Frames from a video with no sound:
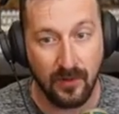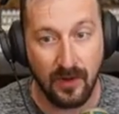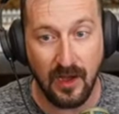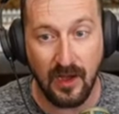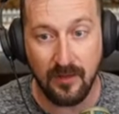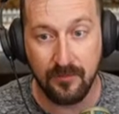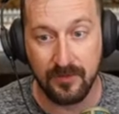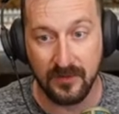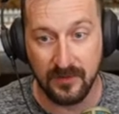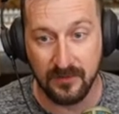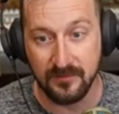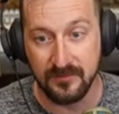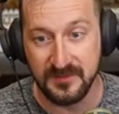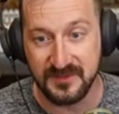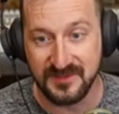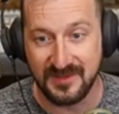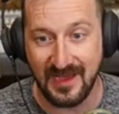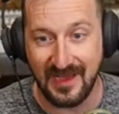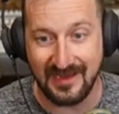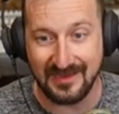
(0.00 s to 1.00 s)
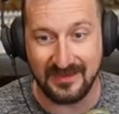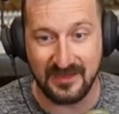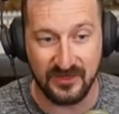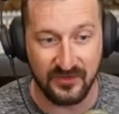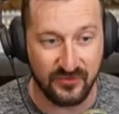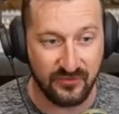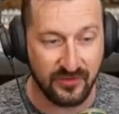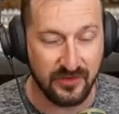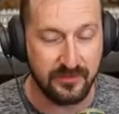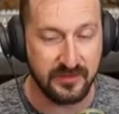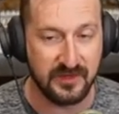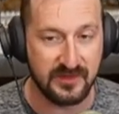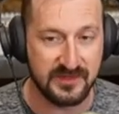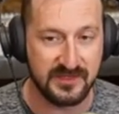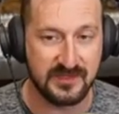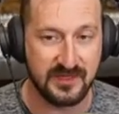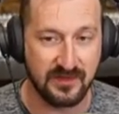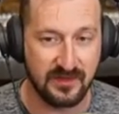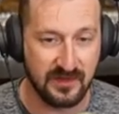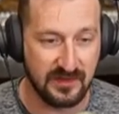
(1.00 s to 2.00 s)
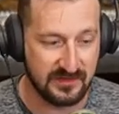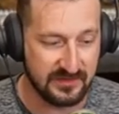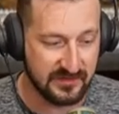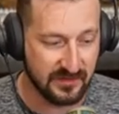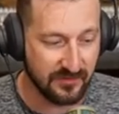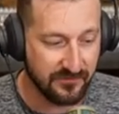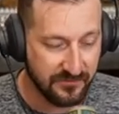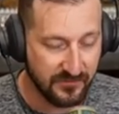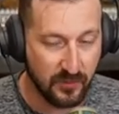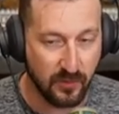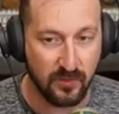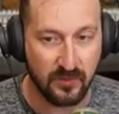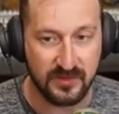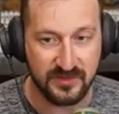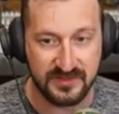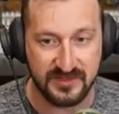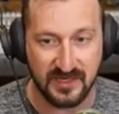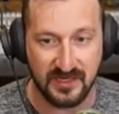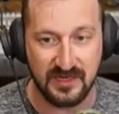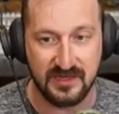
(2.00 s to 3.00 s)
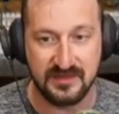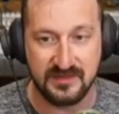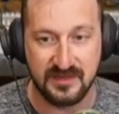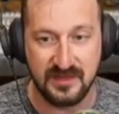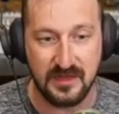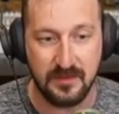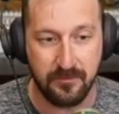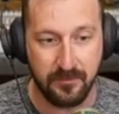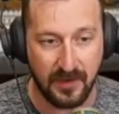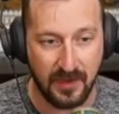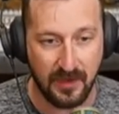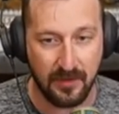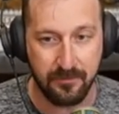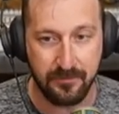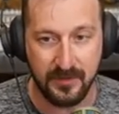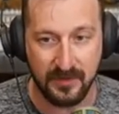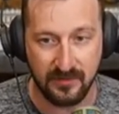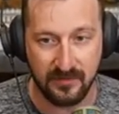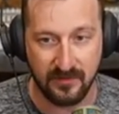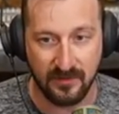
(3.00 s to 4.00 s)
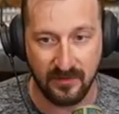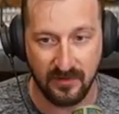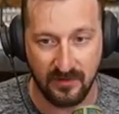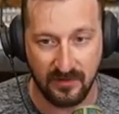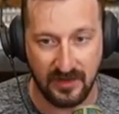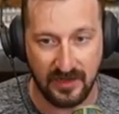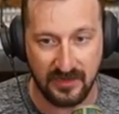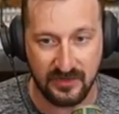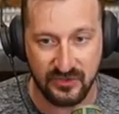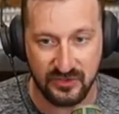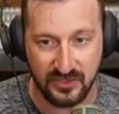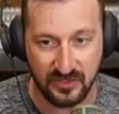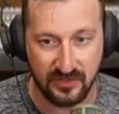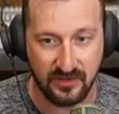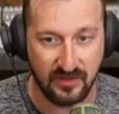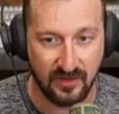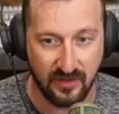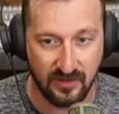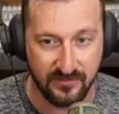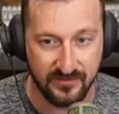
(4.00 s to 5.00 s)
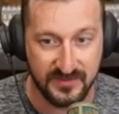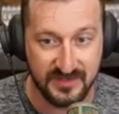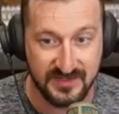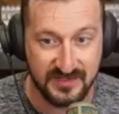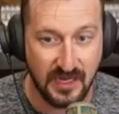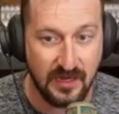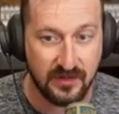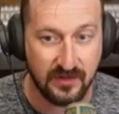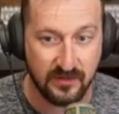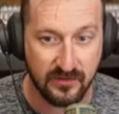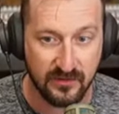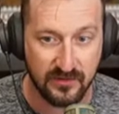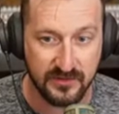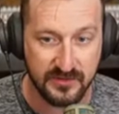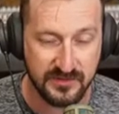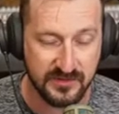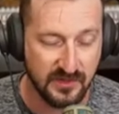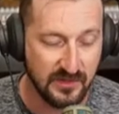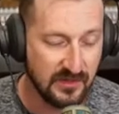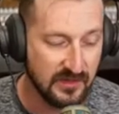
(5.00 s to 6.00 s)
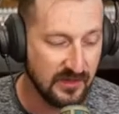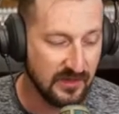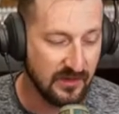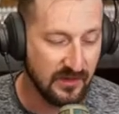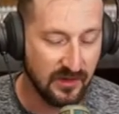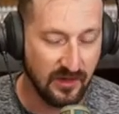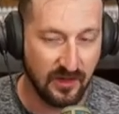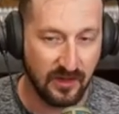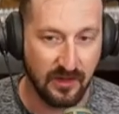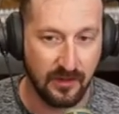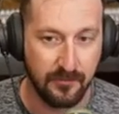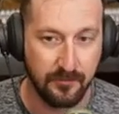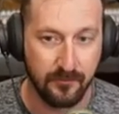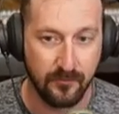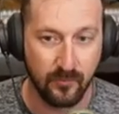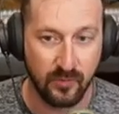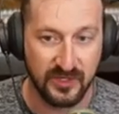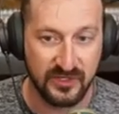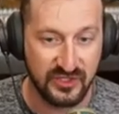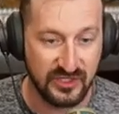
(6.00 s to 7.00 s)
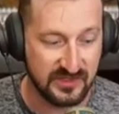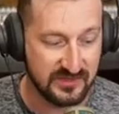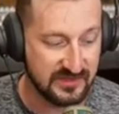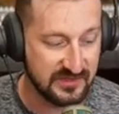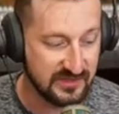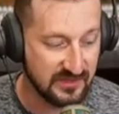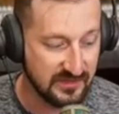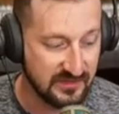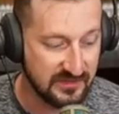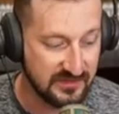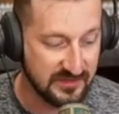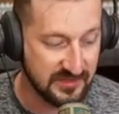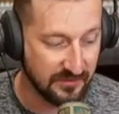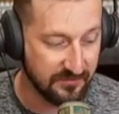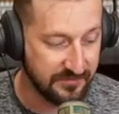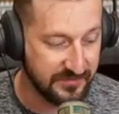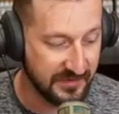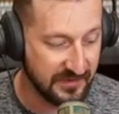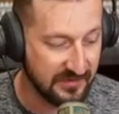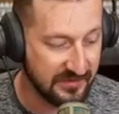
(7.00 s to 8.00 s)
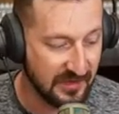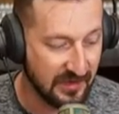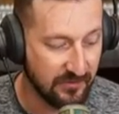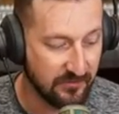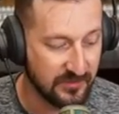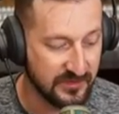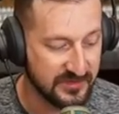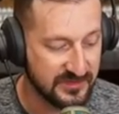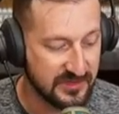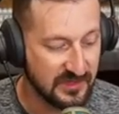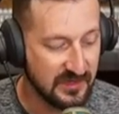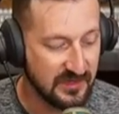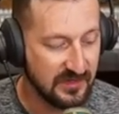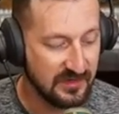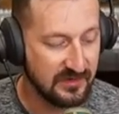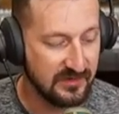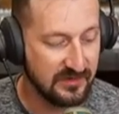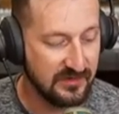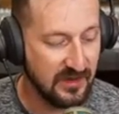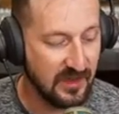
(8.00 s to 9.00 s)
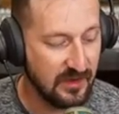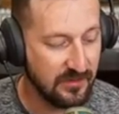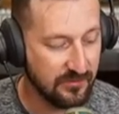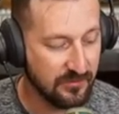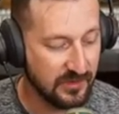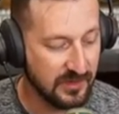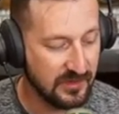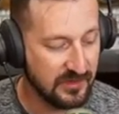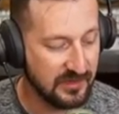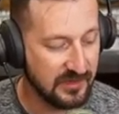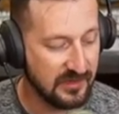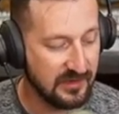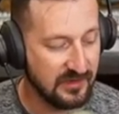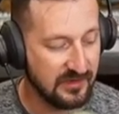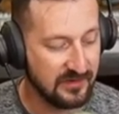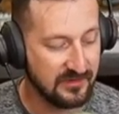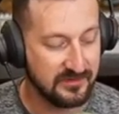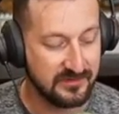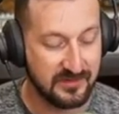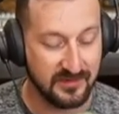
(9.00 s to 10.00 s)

problems that contributes to this, of course, is the popular election of senators, mm-hmm. Which is something that was not really